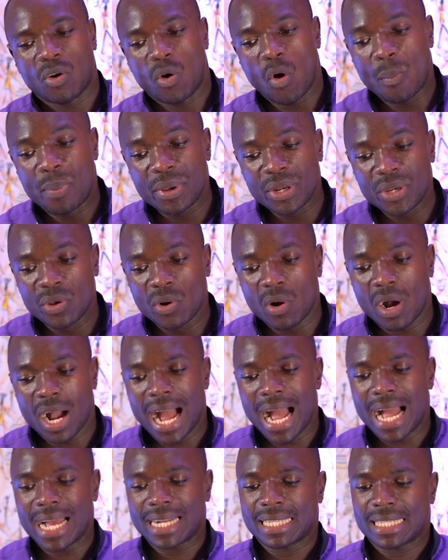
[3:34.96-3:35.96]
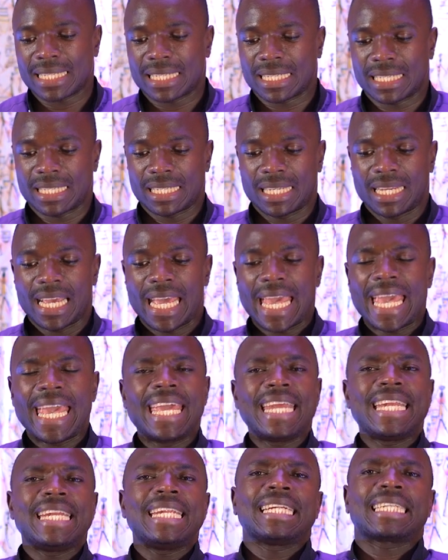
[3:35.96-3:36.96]
Open your heart
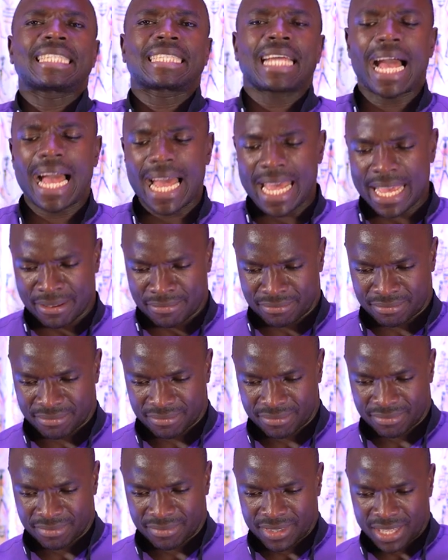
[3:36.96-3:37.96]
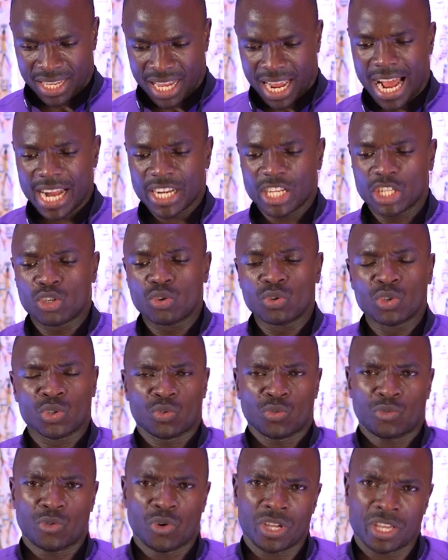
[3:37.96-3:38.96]
anytime and choose
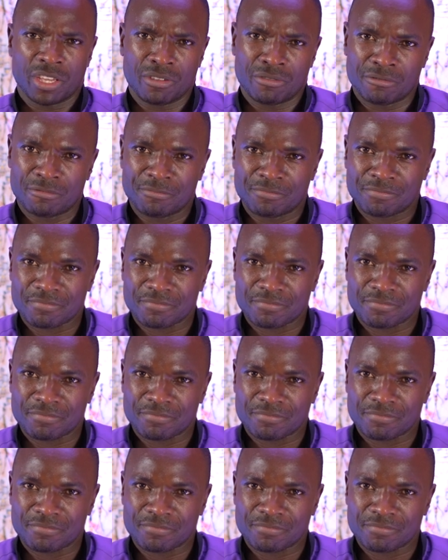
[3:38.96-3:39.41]
to forgive.